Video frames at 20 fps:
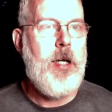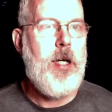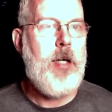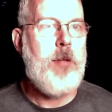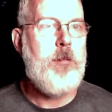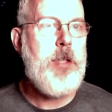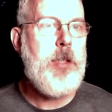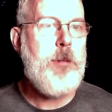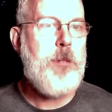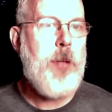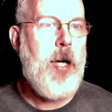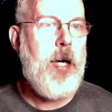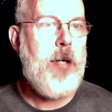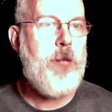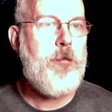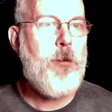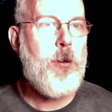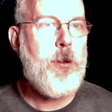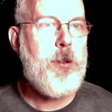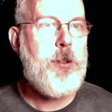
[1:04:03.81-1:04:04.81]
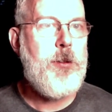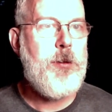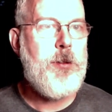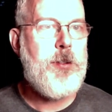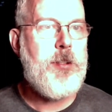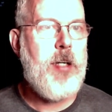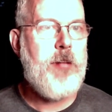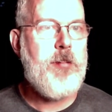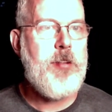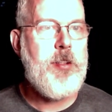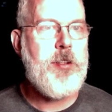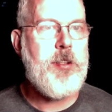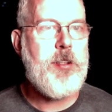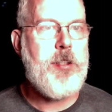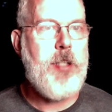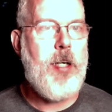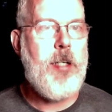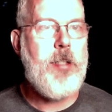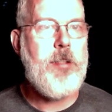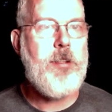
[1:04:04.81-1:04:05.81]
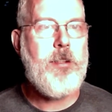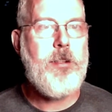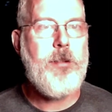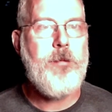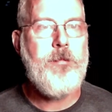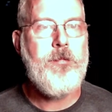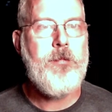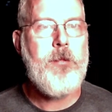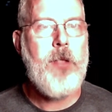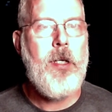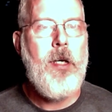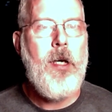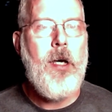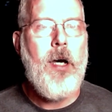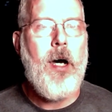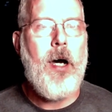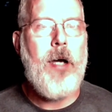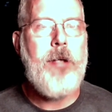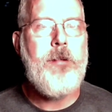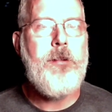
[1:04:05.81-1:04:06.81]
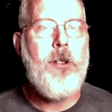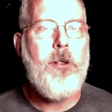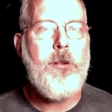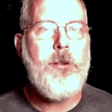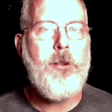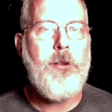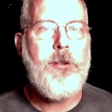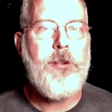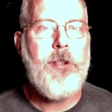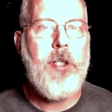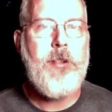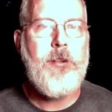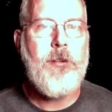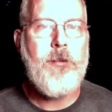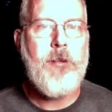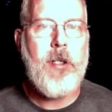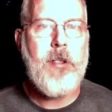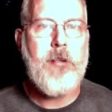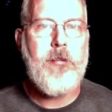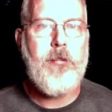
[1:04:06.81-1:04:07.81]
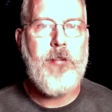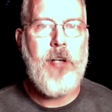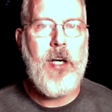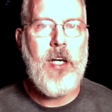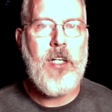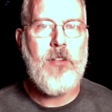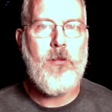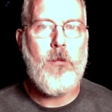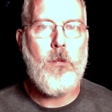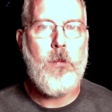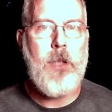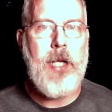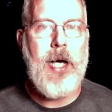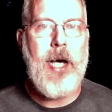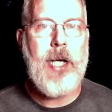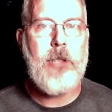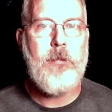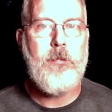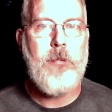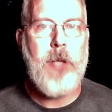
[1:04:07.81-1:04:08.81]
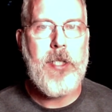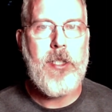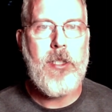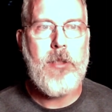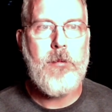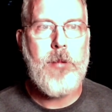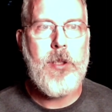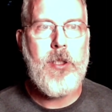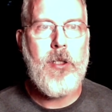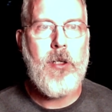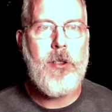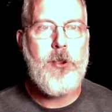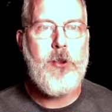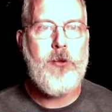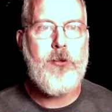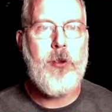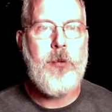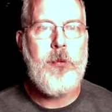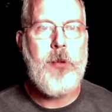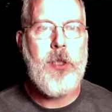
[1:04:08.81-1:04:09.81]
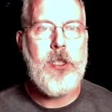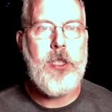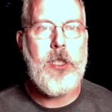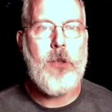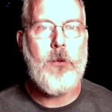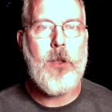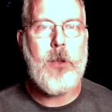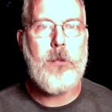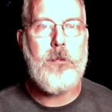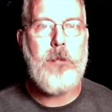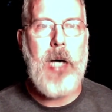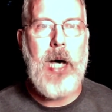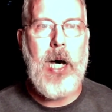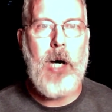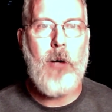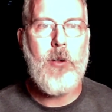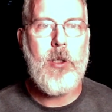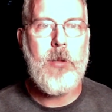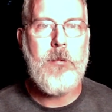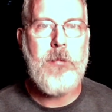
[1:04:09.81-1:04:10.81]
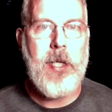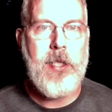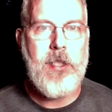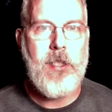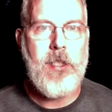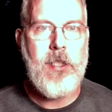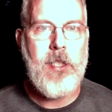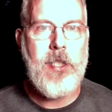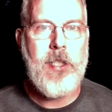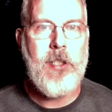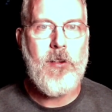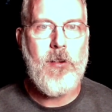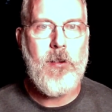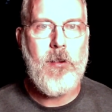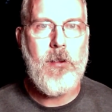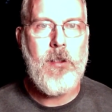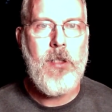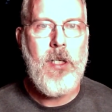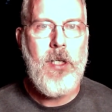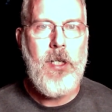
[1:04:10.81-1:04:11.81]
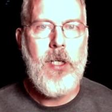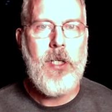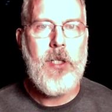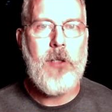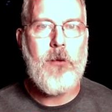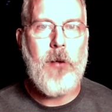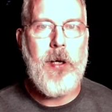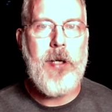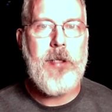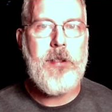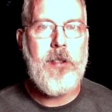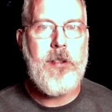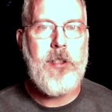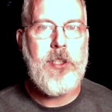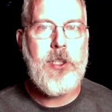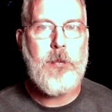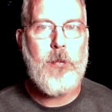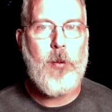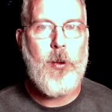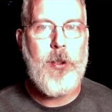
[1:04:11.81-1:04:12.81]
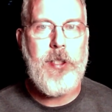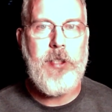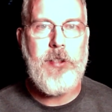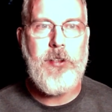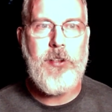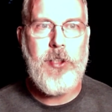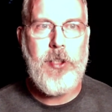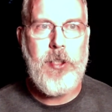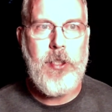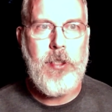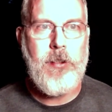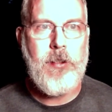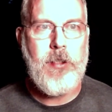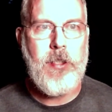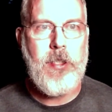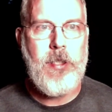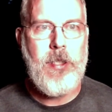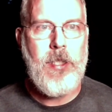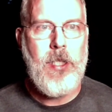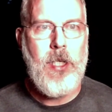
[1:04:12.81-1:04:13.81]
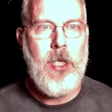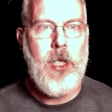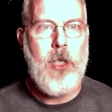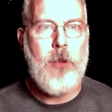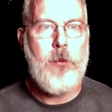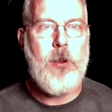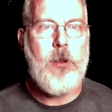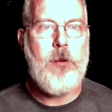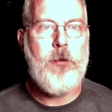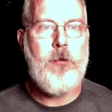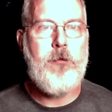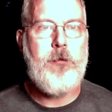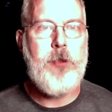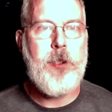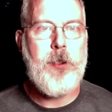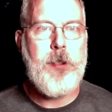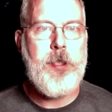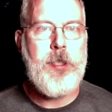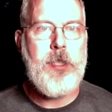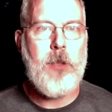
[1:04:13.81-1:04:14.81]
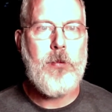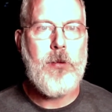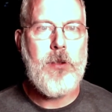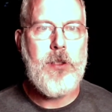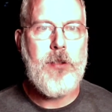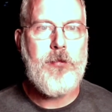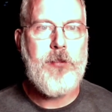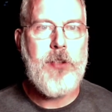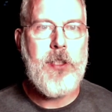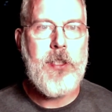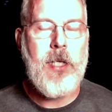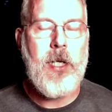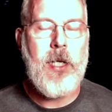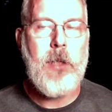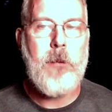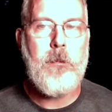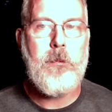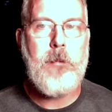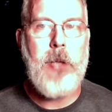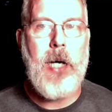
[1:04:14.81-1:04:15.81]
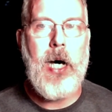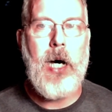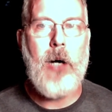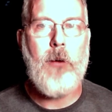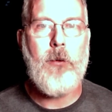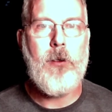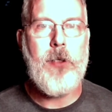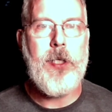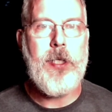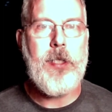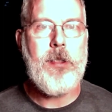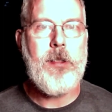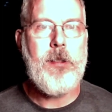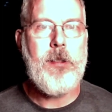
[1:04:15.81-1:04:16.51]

And BPAT427 says, I know you said you're not a fan of black metal, but are you familiar with power metal at all? Granted, it's pretty cheesy, but very uplifting and empowering.